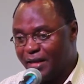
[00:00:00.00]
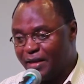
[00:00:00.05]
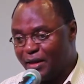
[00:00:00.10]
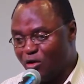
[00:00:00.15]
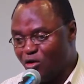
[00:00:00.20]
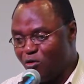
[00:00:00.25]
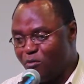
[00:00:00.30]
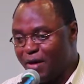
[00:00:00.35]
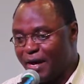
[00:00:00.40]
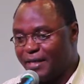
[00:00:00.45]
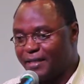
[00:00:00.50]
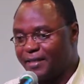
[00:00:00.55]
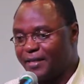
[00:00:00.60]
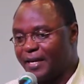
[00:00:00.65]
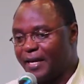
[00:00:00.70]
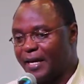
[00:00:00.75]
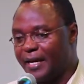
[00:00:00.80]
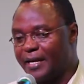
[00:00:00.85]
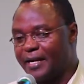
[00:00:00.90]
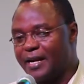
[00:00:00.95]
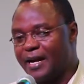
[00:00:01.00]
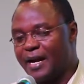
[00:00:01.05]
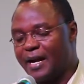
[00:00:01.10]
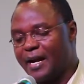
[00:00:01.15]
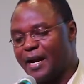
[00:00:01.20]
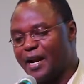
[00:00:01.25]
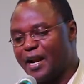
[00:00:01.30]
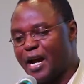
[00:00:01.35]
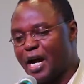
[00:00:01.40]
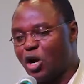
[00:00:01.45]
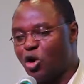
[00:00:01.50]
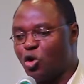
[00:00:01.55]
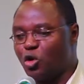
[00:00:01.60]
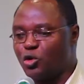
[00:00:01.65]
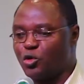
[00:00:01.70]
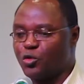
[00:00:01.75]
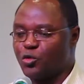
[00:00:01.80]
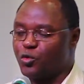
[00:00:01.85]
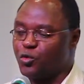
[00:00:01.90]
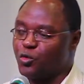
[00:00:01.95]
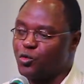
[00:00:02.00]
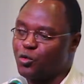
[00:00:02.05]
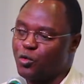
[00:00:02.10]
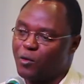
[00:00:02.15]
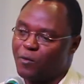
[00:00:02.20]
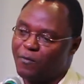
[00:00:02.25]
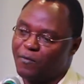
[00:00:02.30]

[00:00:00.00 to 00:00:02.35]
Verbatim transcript: the Romans had uh, kind of control